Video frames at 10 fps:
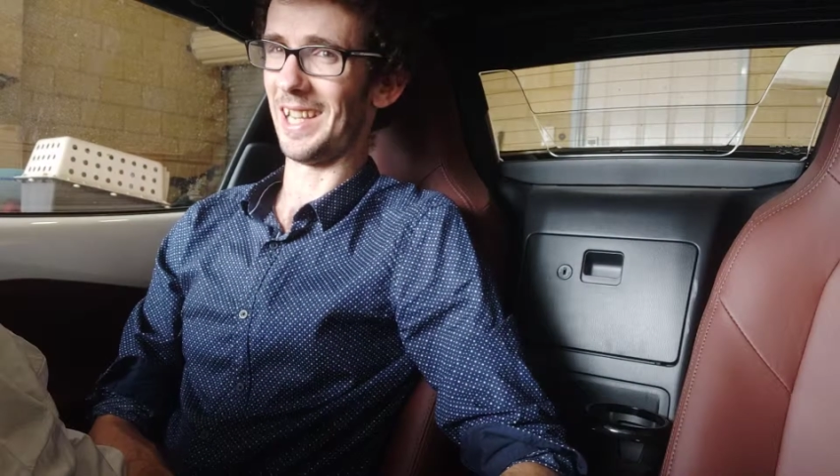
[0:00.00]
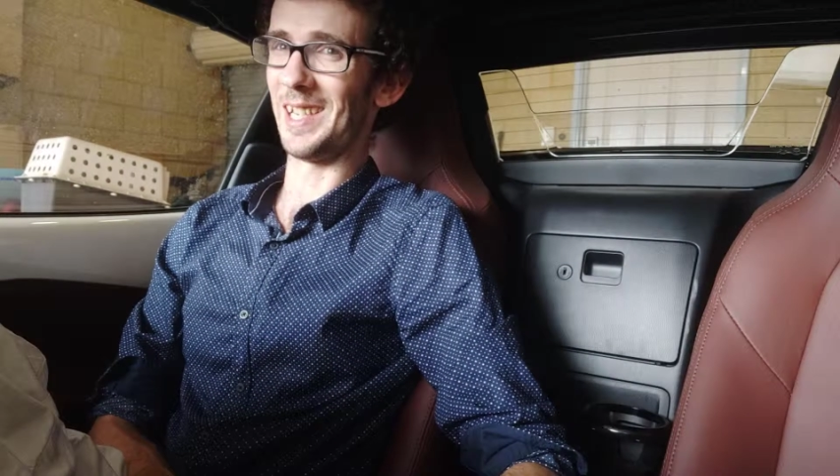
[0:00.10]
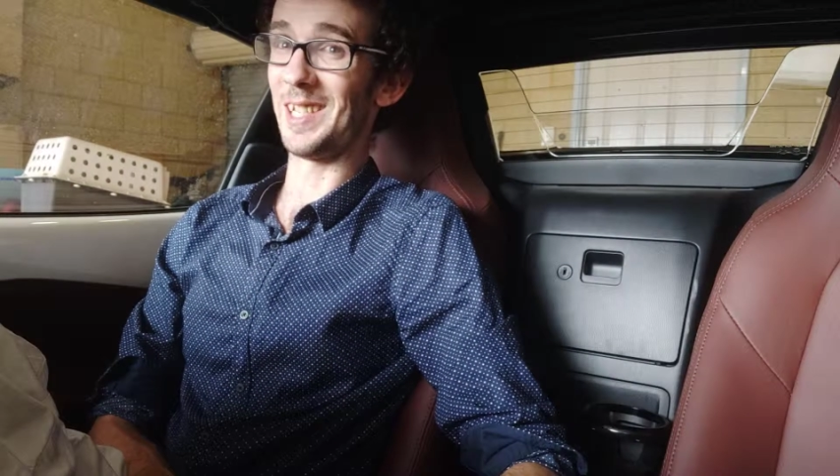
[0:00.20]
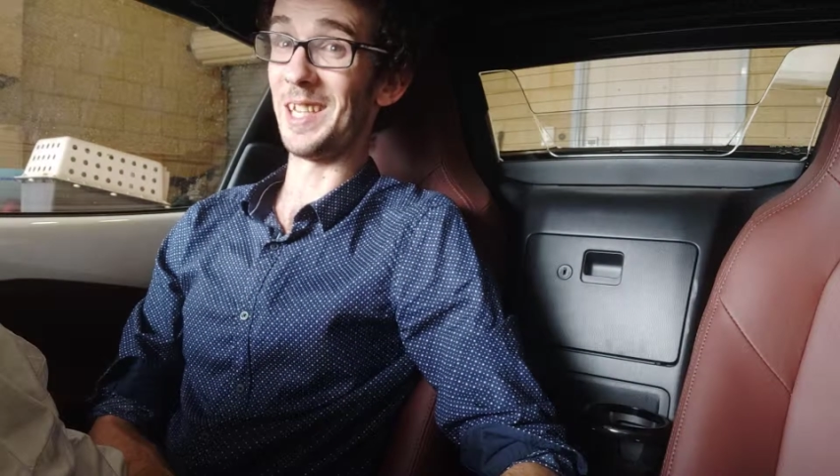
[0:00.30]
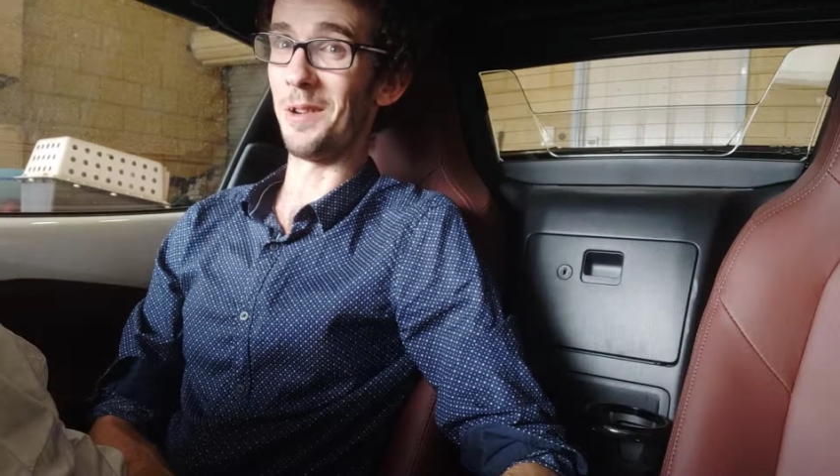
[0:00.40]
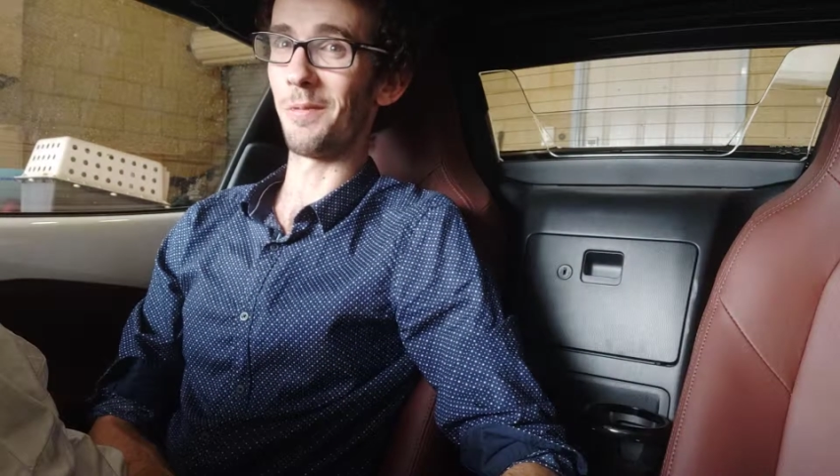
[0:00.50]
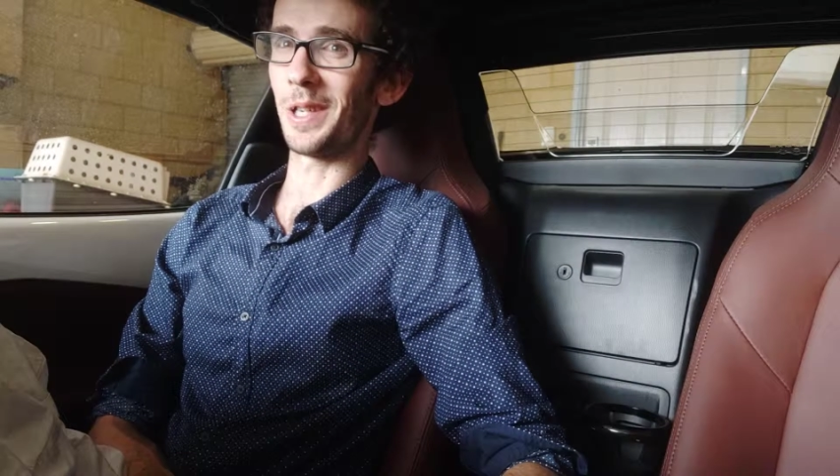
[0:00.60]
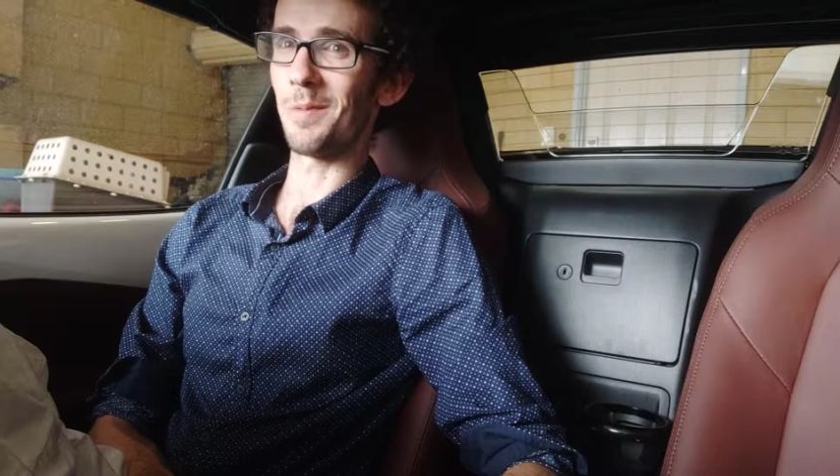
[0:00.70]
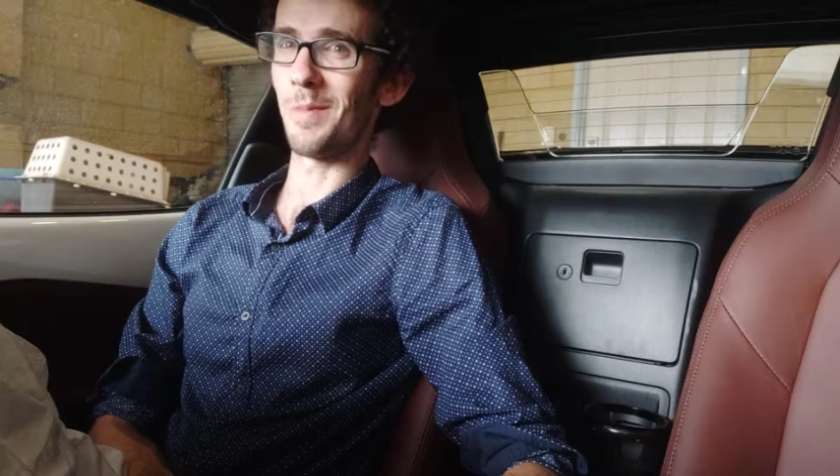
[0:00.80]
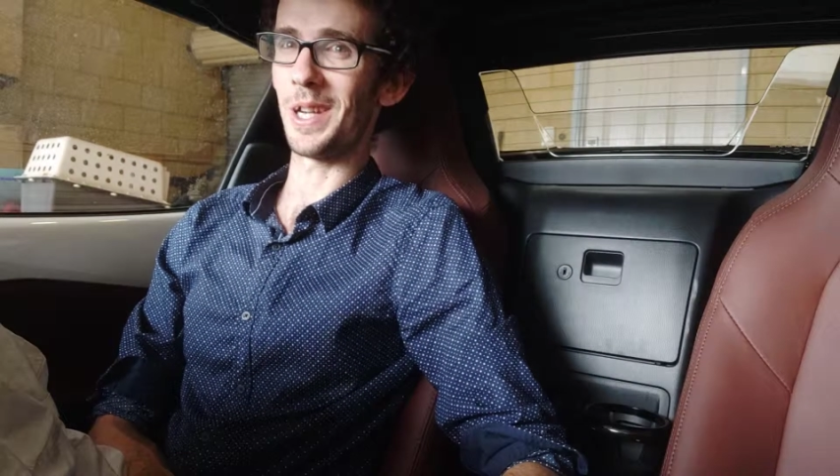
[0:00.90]
Let's see if we
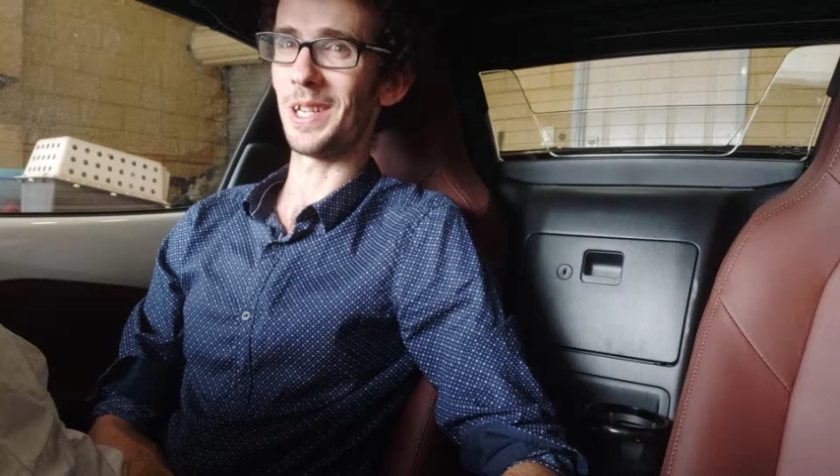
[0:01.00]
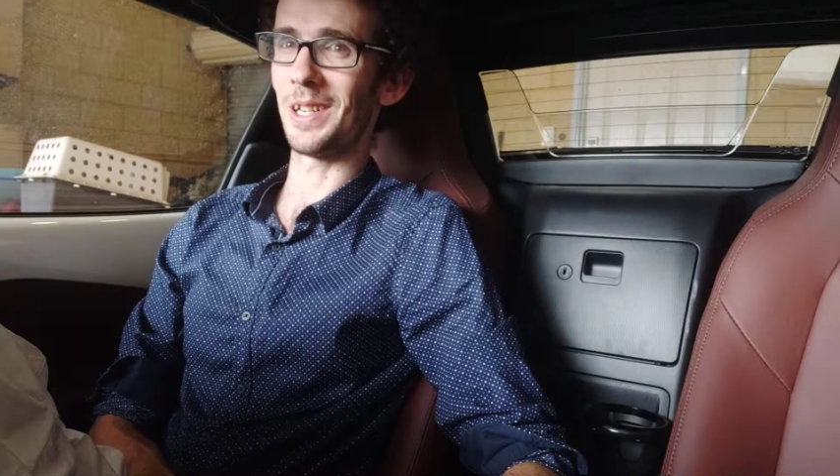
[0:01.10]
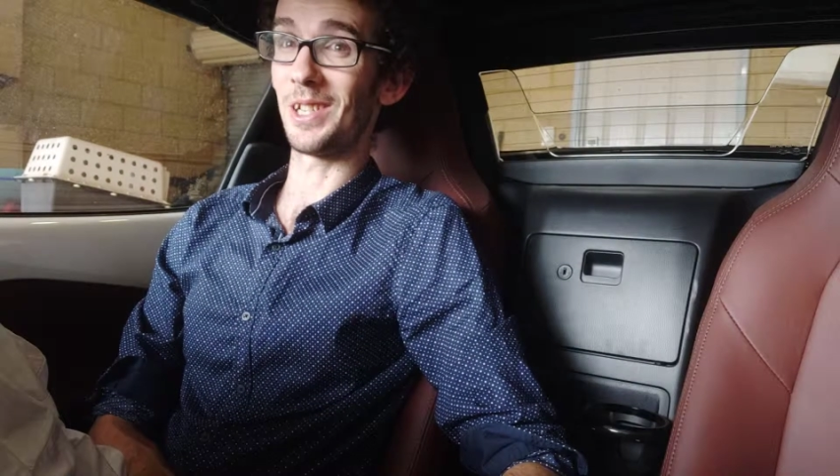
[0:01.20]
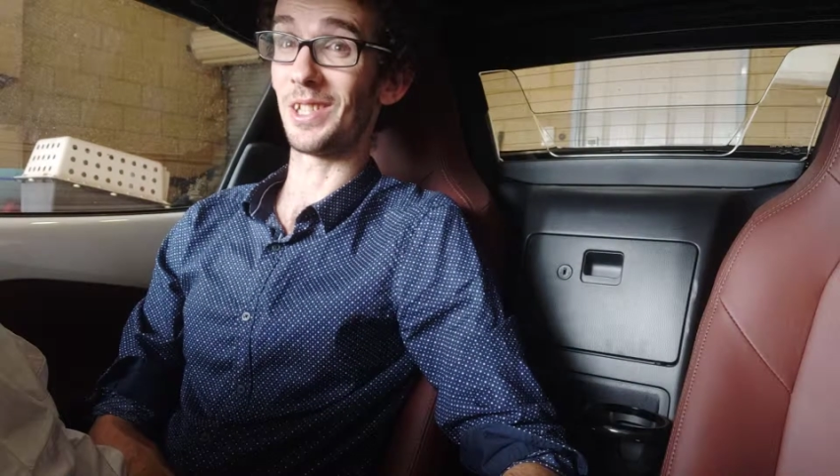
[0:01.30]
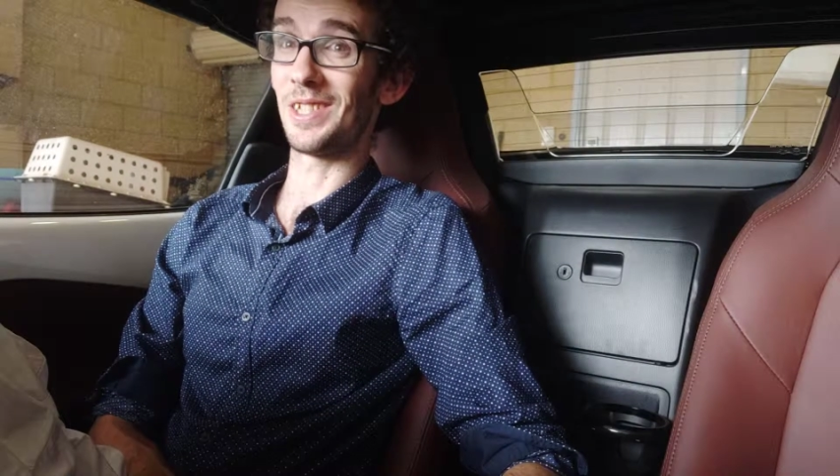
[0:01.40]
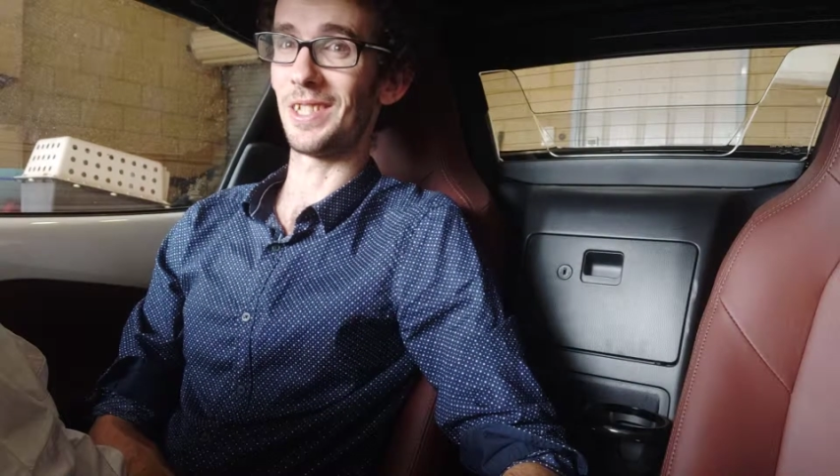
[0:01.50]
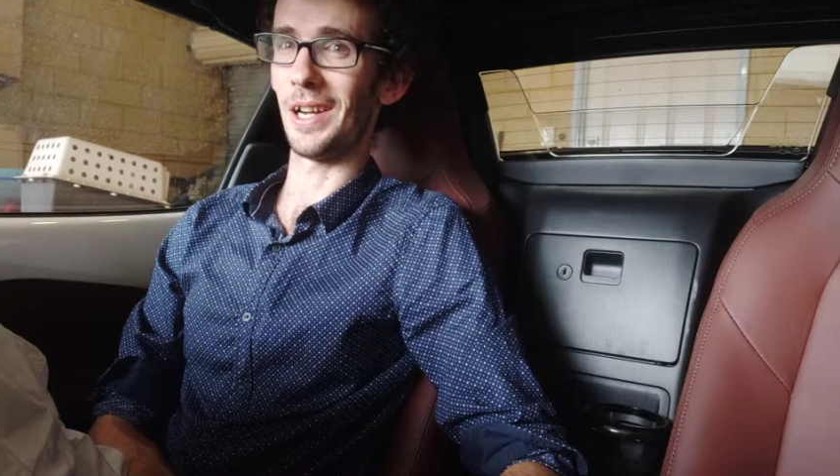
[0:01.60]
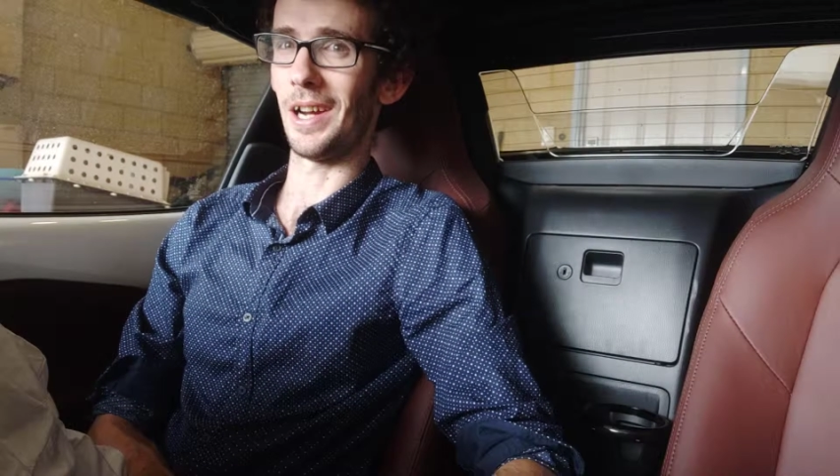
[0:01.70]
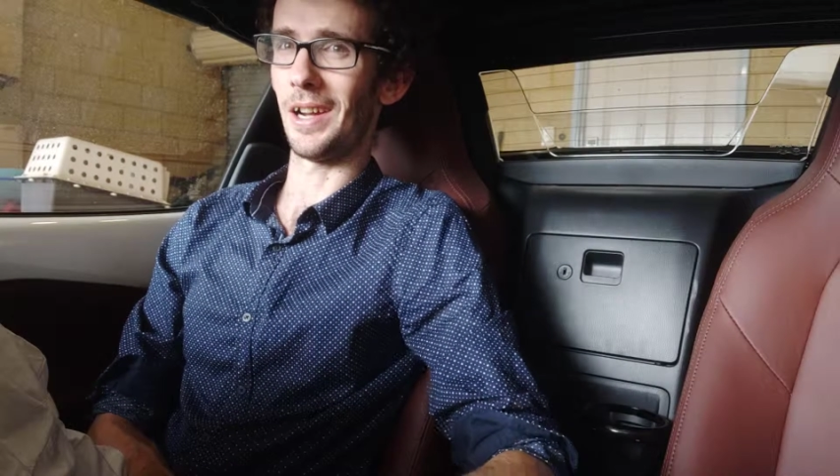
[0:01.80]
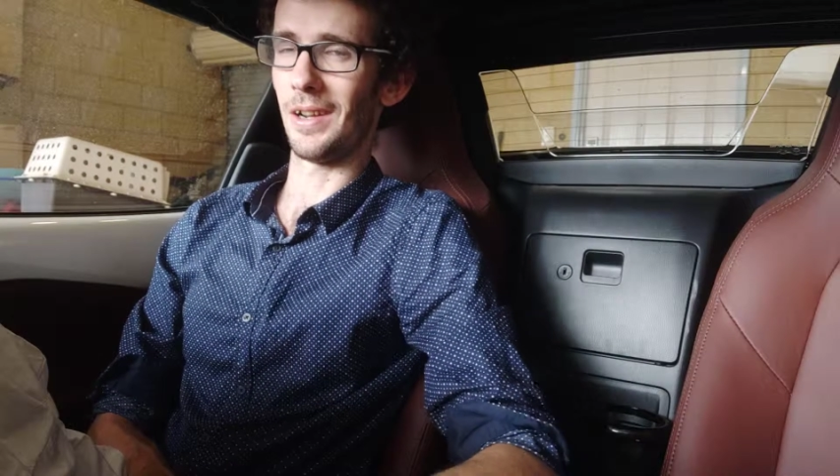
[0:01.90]
can make it
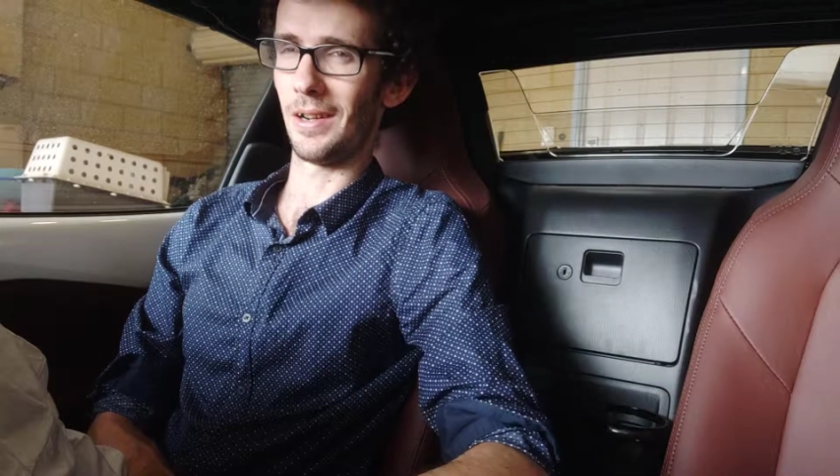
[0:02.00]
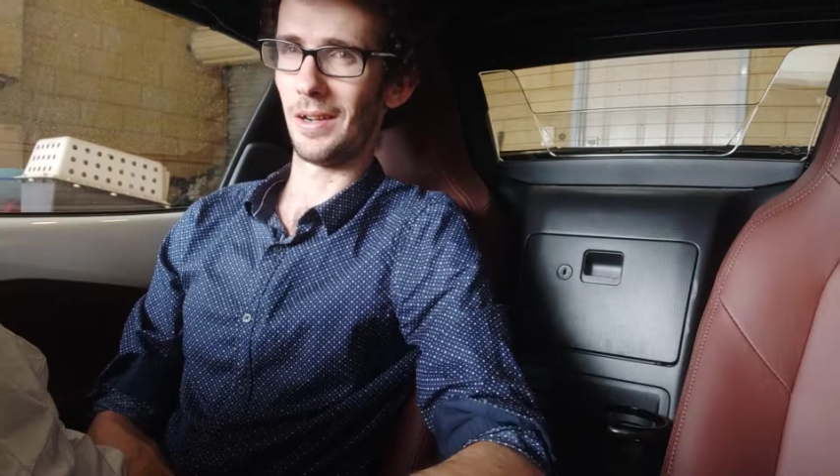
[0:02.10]
start.